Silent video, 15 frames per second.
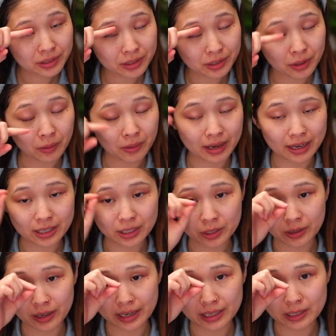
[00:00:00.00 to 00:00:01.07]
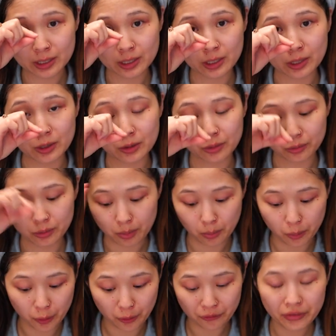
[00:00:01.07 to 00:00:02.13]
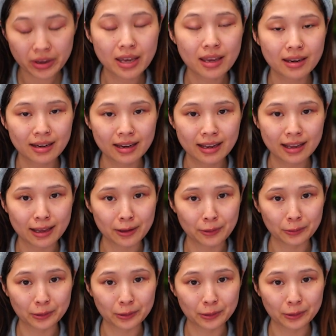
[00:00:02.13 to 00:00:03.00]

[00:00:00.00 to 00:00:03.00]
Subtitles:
So when I tried to remove it, it